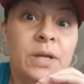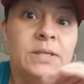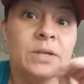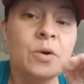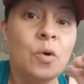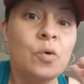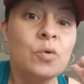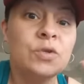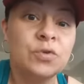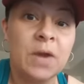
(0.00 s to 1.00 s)
It's an
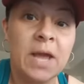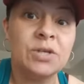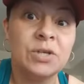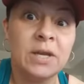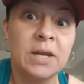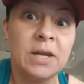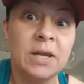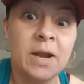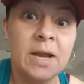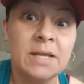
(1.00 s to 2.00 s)
old strategy,
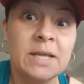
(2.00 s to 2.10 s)
right?